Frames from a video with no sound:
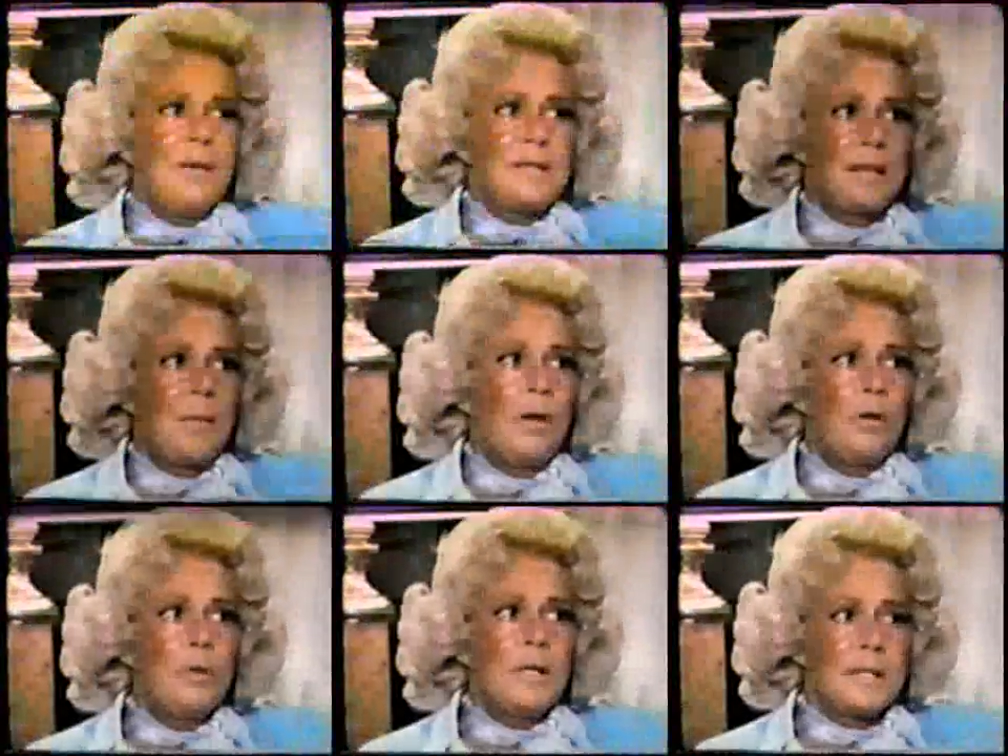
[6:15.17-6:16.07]
to be married to
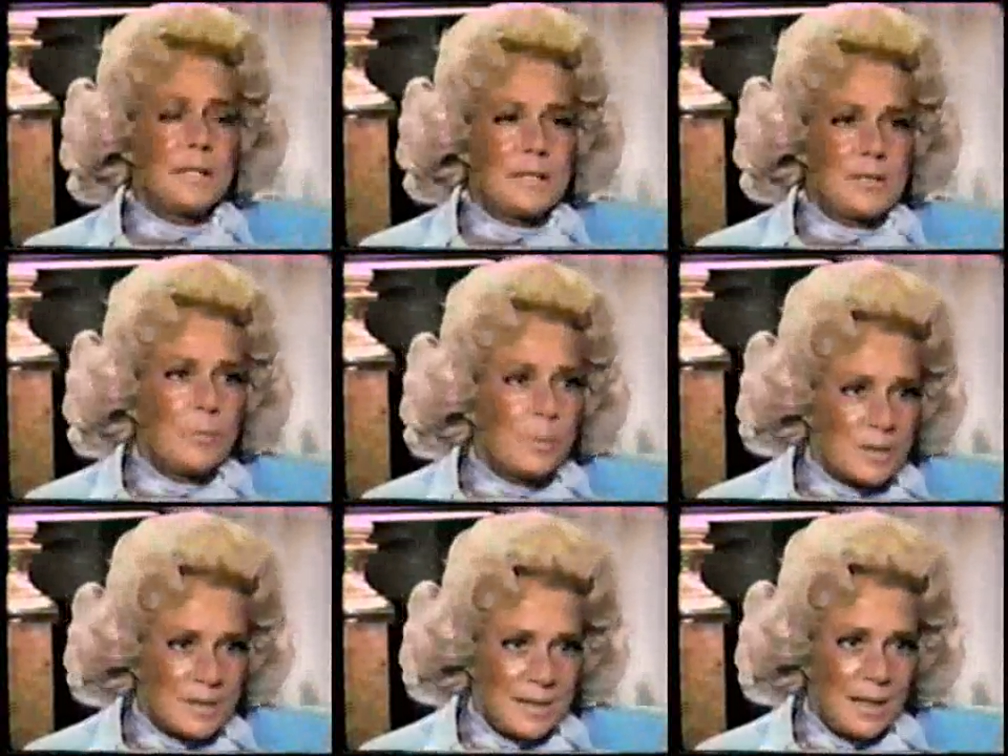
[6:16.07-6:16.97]
someone who is a
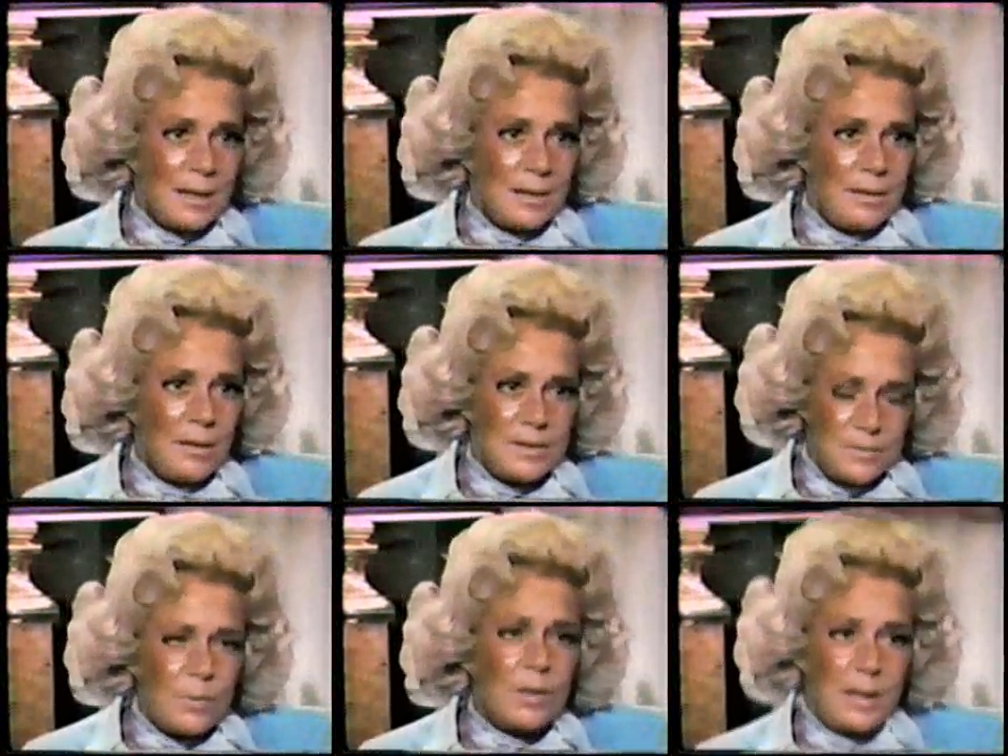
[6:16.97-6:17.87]
superstar. You
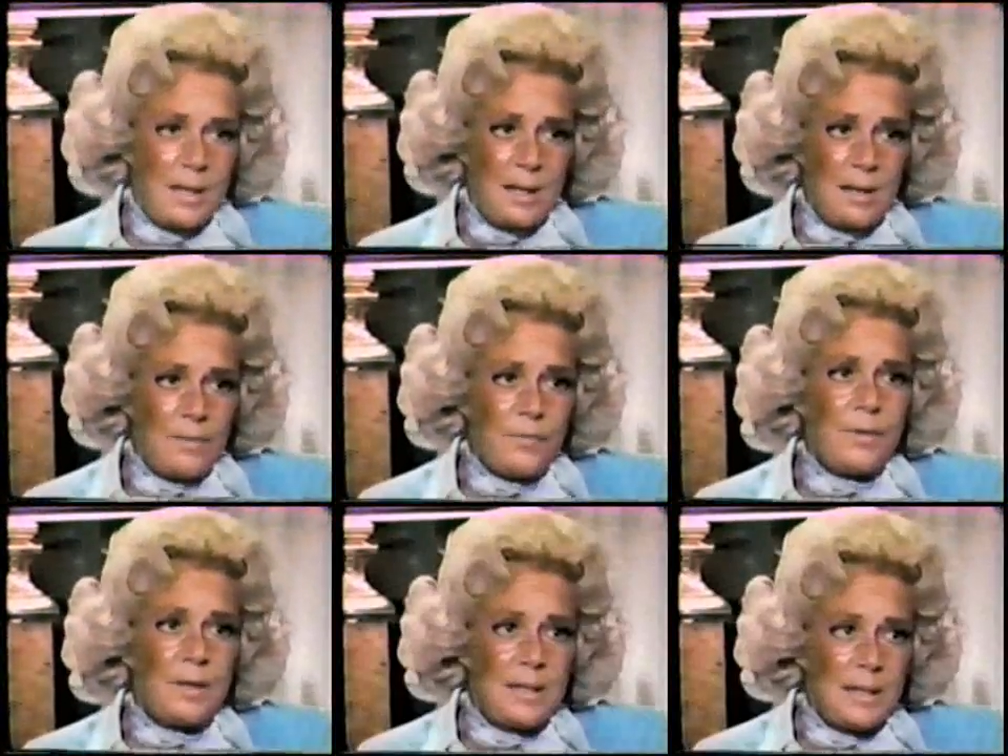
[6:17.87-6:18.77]
know, it's really
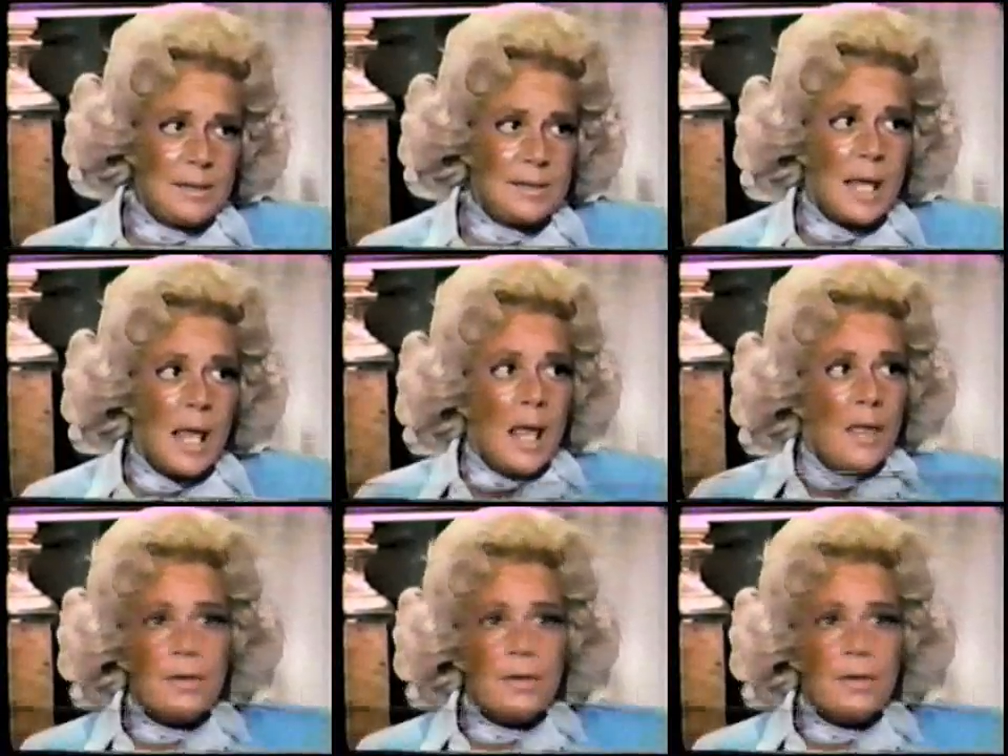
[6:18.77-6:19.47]
hard for the kids.